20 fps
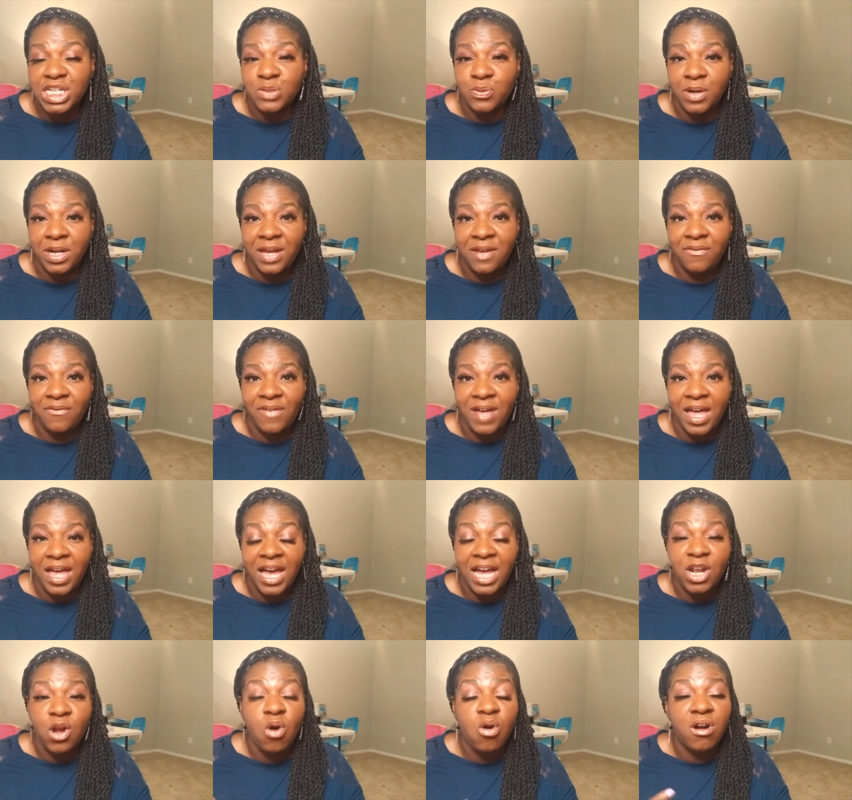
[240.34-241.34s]
working
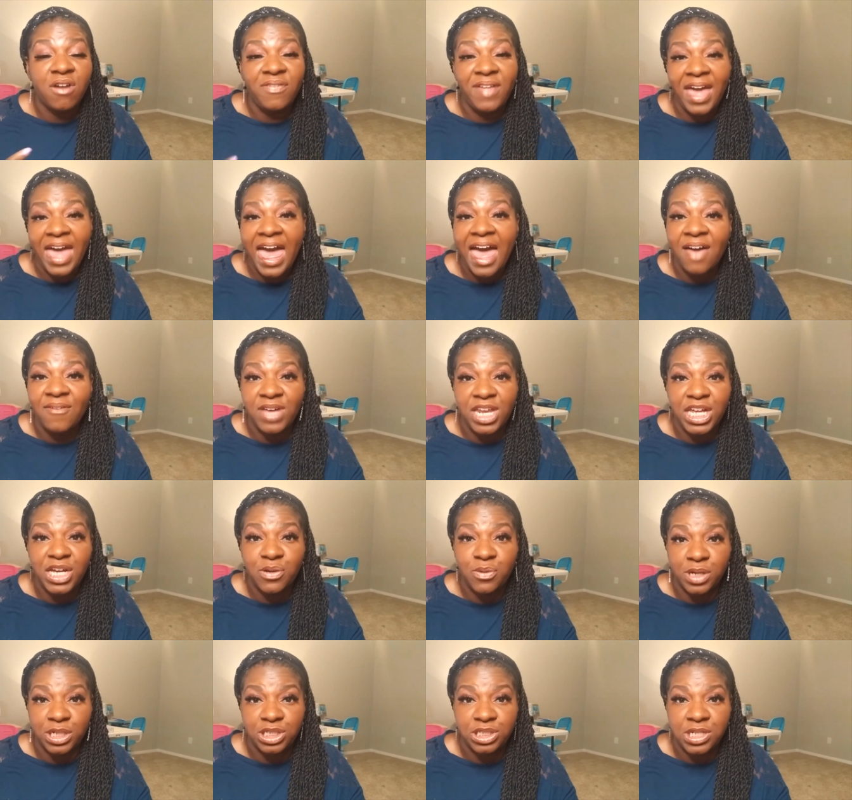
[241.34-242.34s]
fine, or if they have any
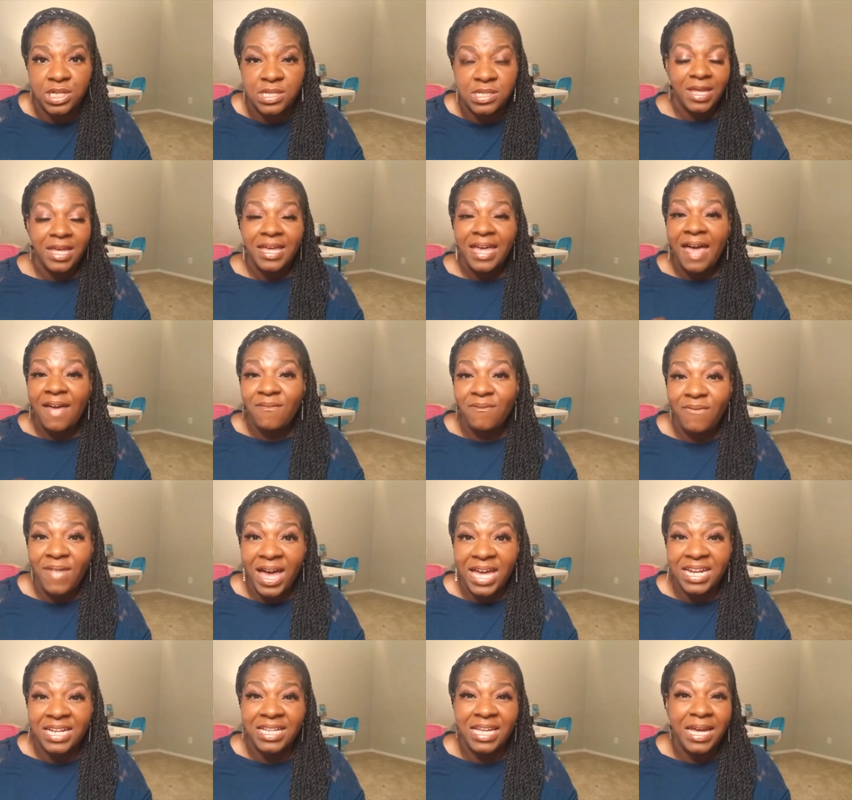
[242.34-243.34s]
questions. And
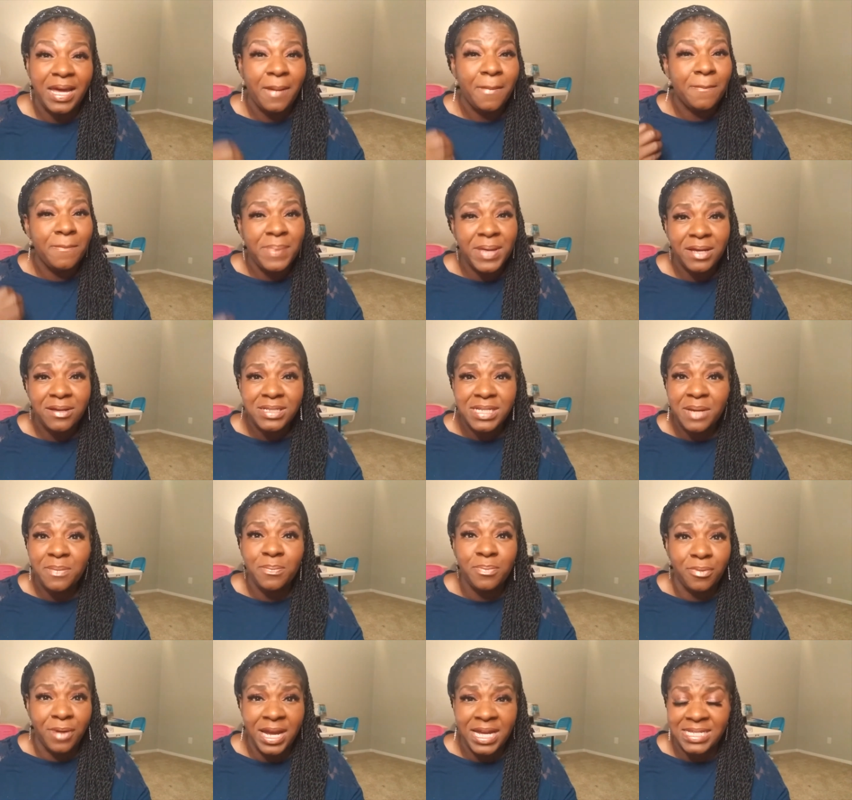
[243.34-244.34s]
finally, build in
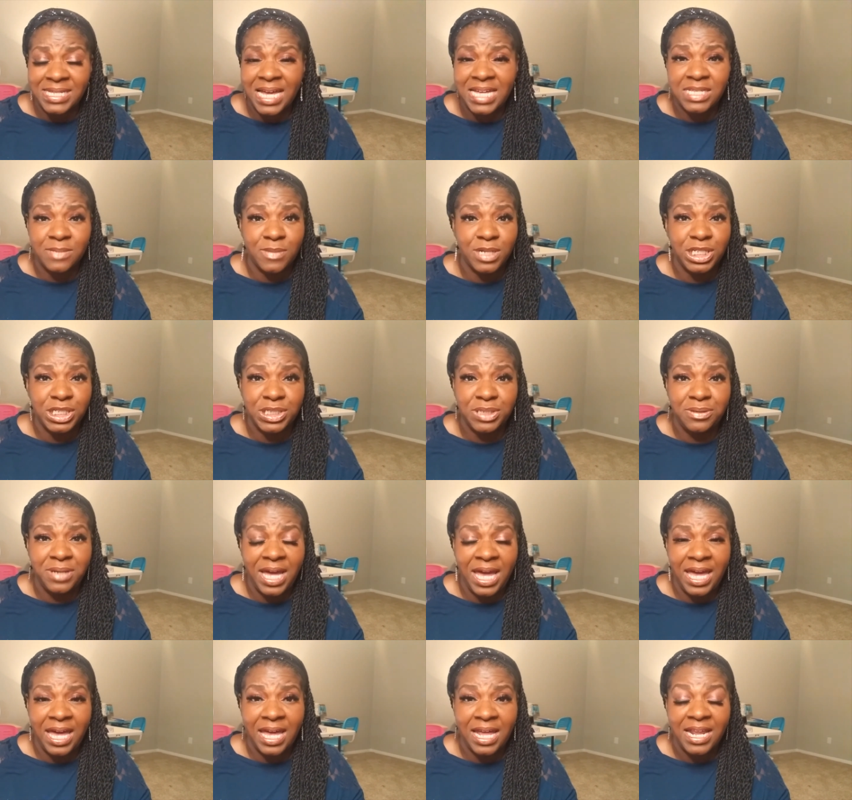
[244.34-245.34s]
breaks as much as you
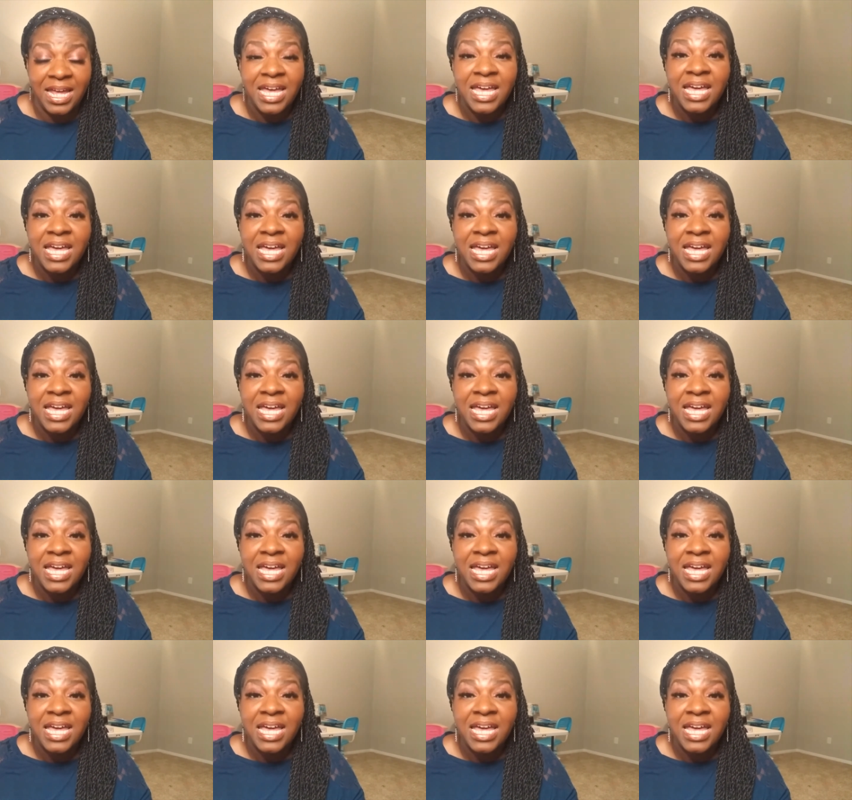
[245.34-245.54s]
can.